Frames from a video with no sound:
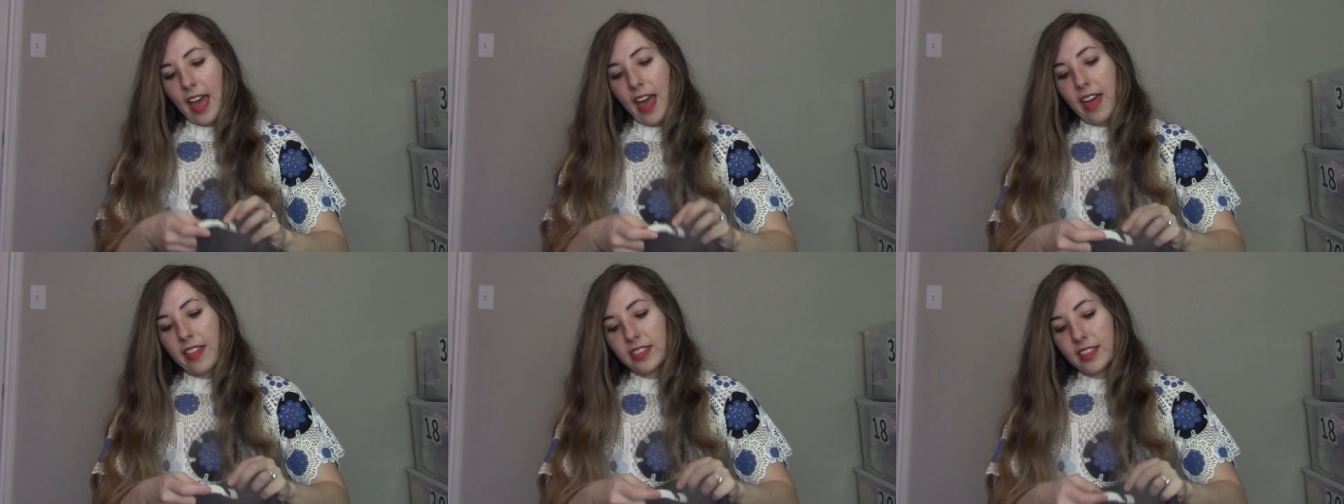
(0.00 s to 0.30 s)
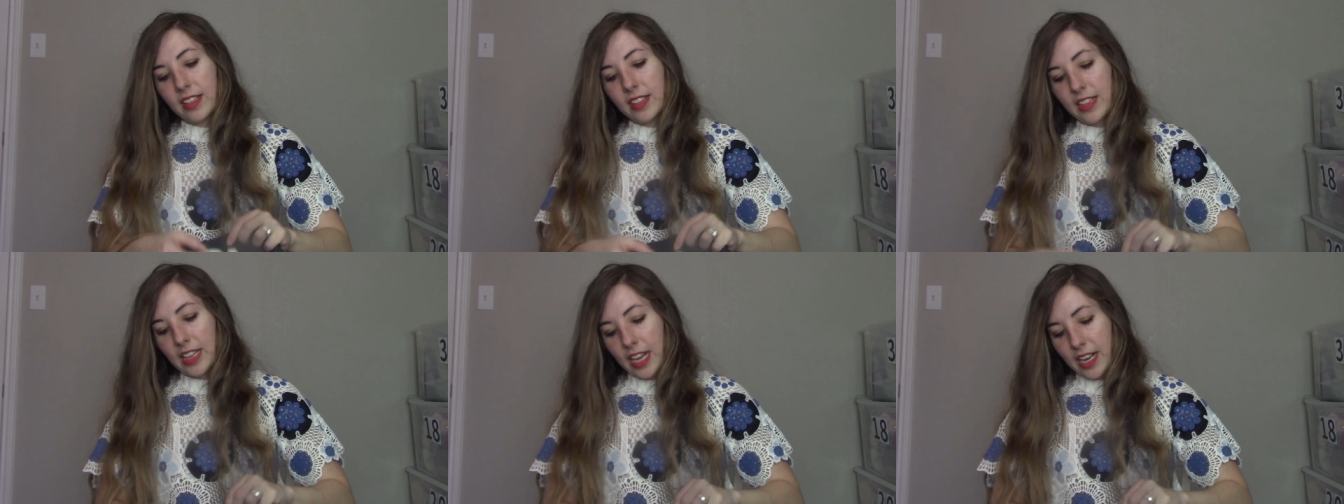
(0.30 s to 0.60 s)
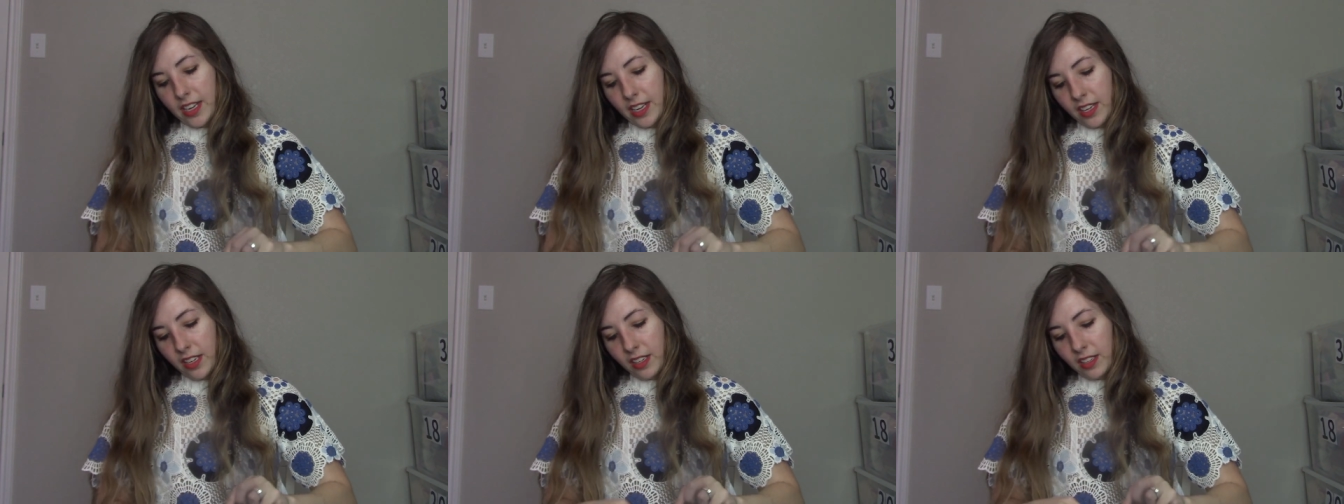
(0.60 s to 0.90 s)

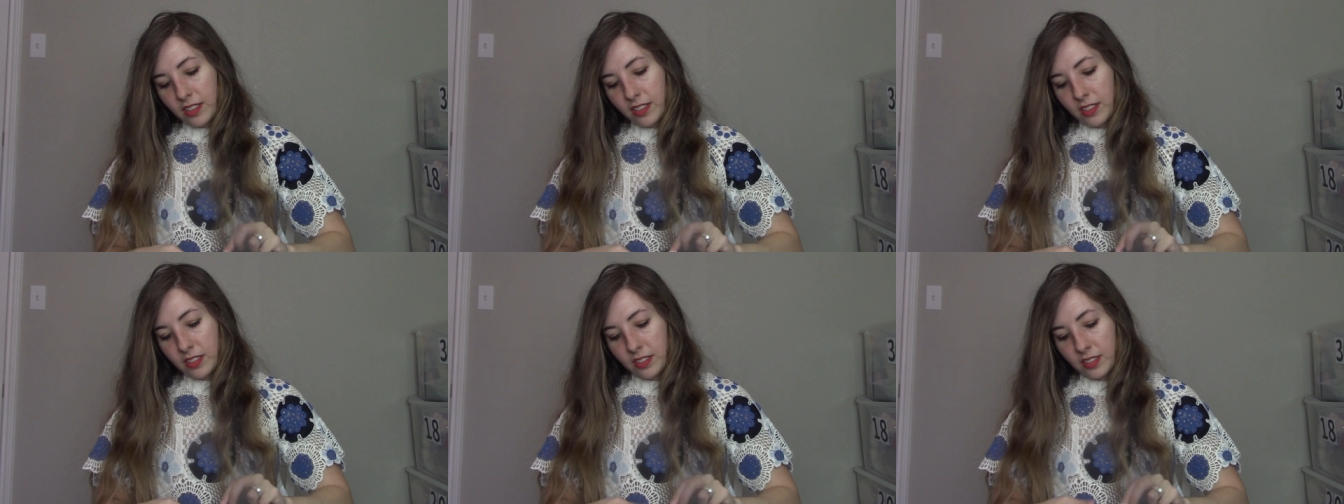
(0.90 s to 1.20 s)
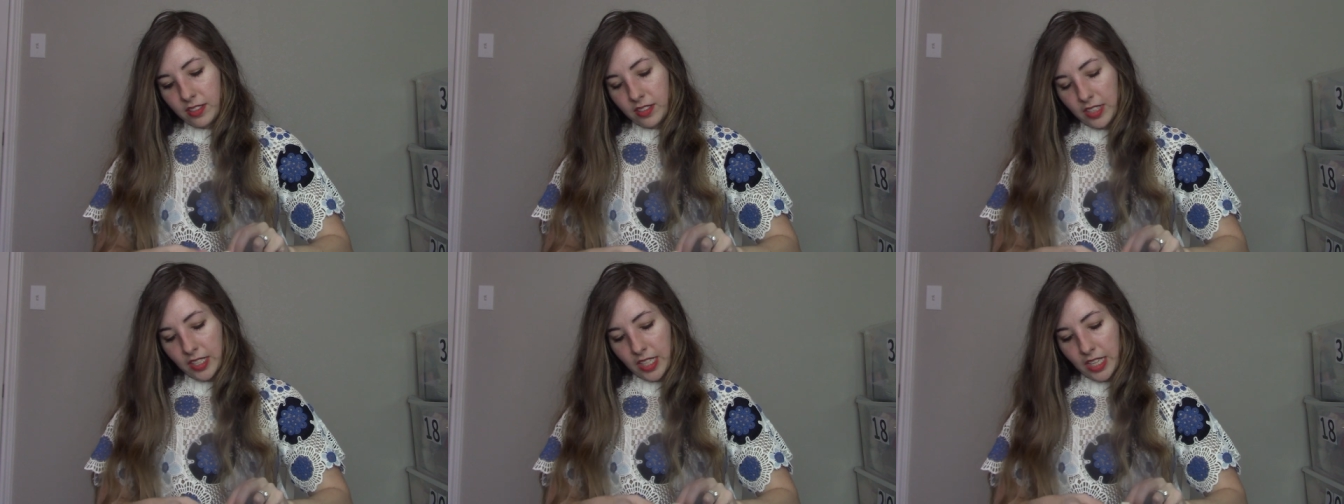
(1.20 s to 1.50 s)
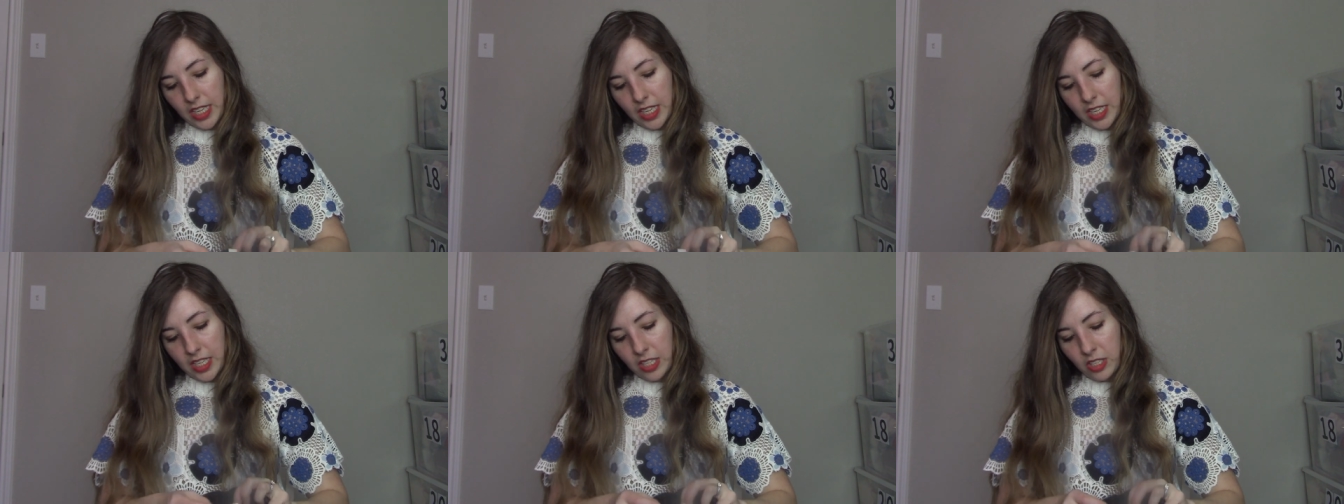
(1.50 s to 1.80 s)
Athleta.
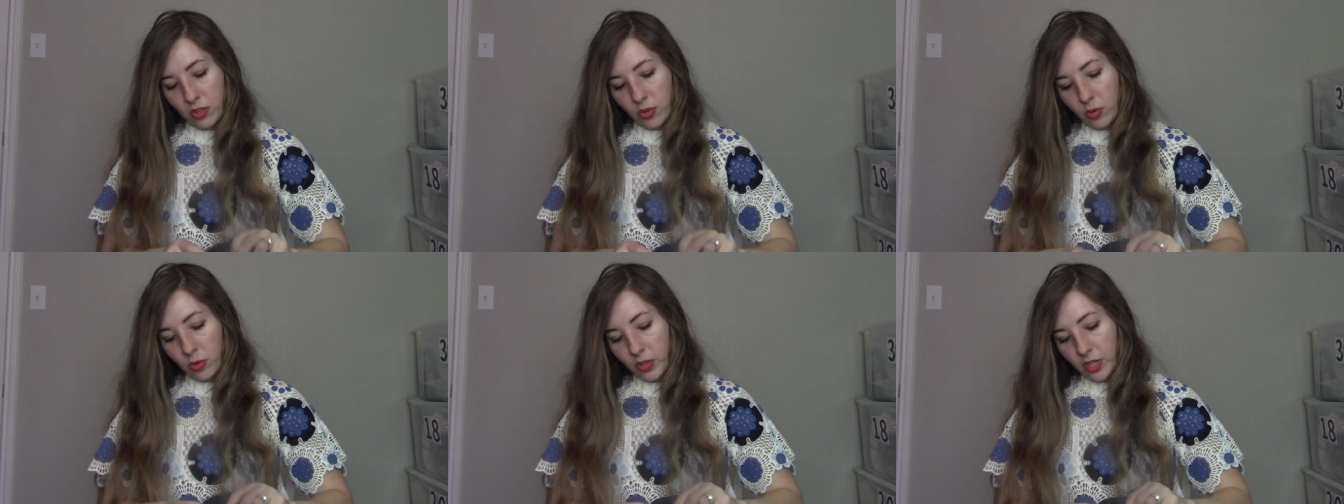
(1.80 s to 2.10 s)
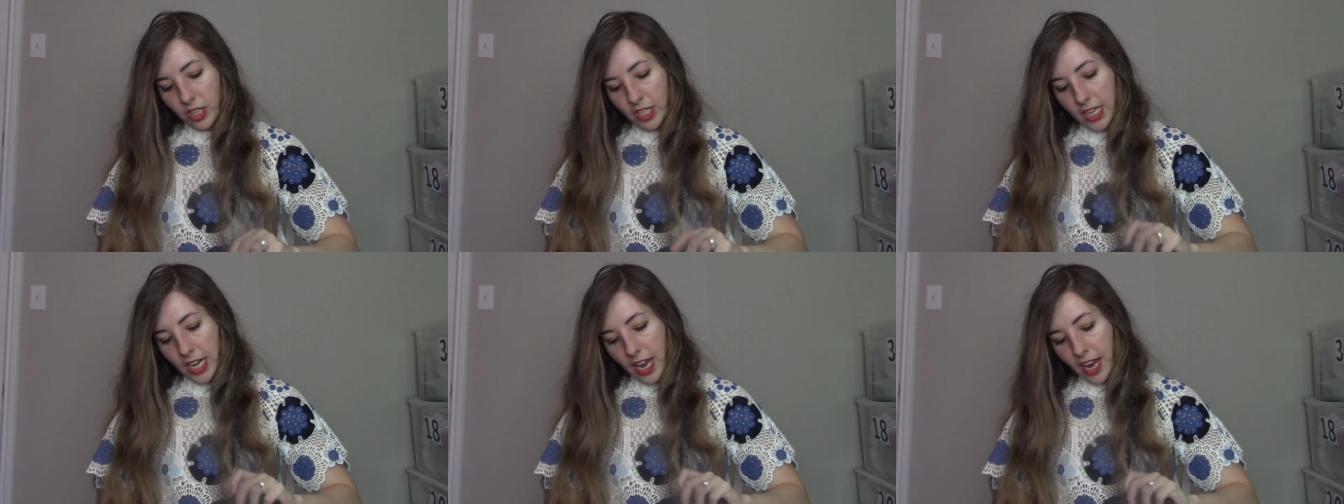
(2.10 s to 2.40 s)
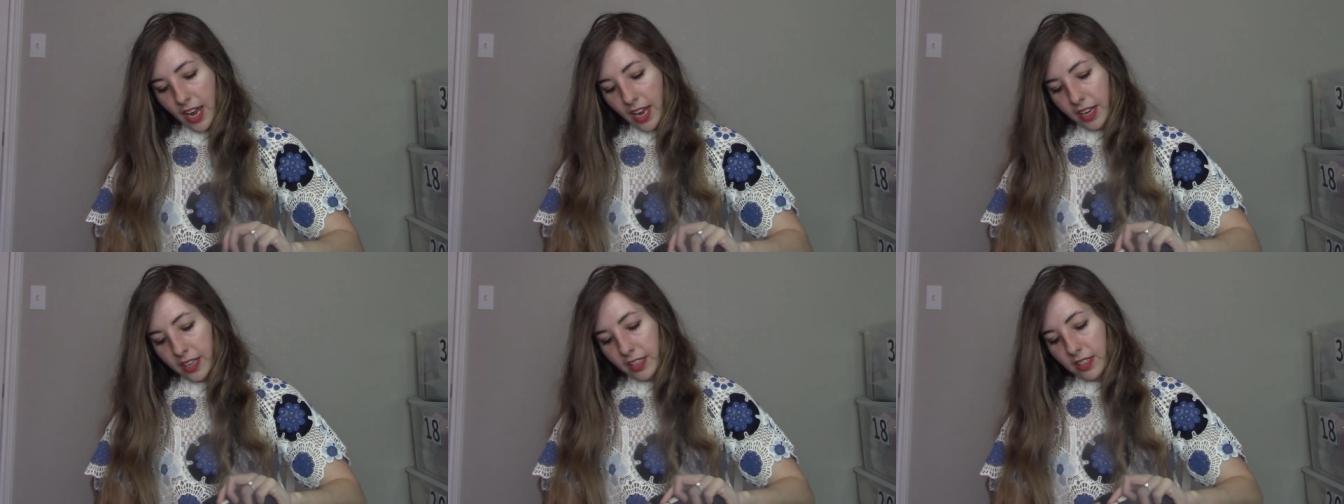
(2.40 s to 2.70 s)
Again, an older
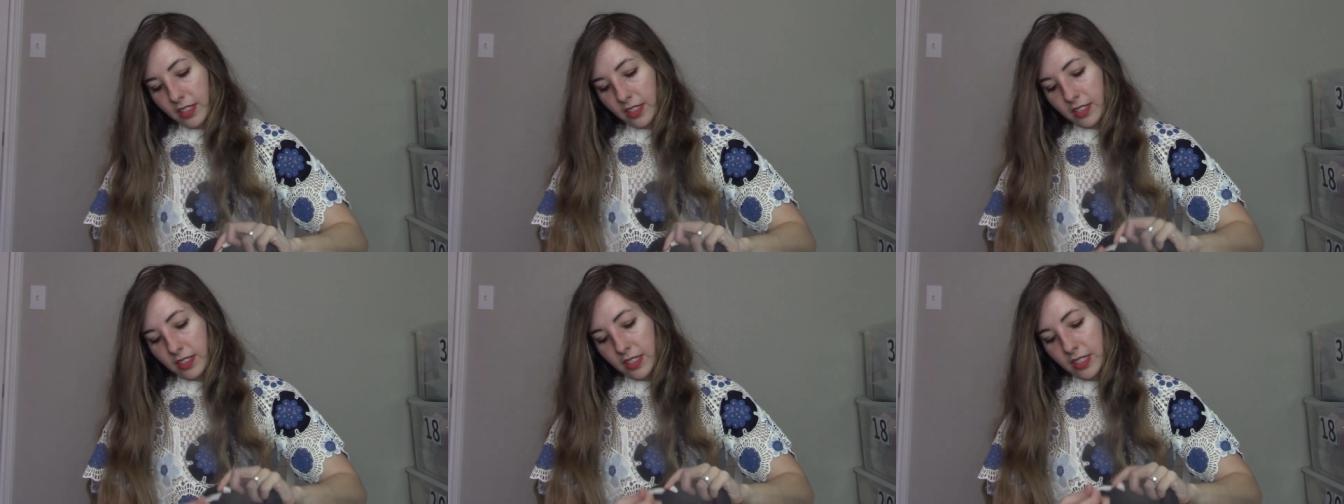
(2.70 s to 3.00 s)
tag.